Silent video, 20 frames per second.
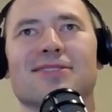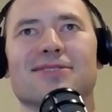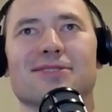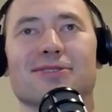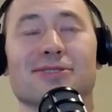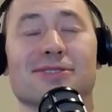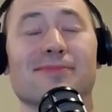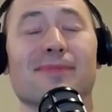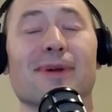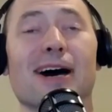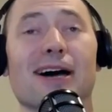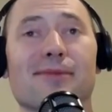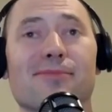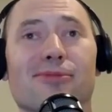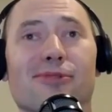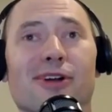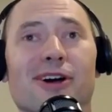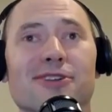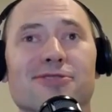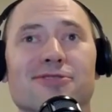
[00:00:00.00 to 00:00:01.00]
So it's my
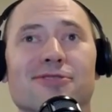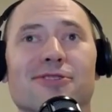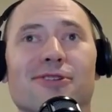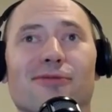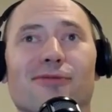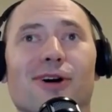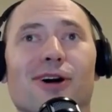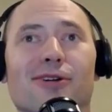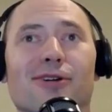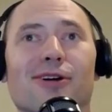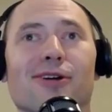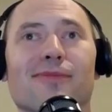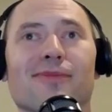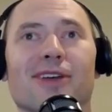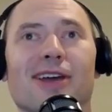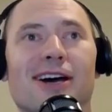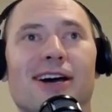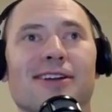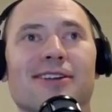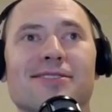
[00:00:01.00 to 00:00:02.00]
pleasure to welcome
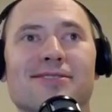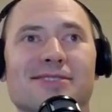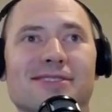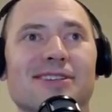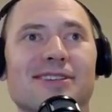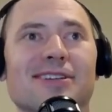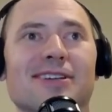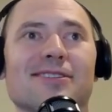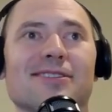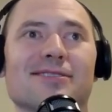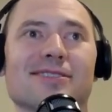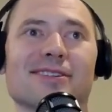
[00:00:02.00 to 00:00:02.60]
Yoni Sidi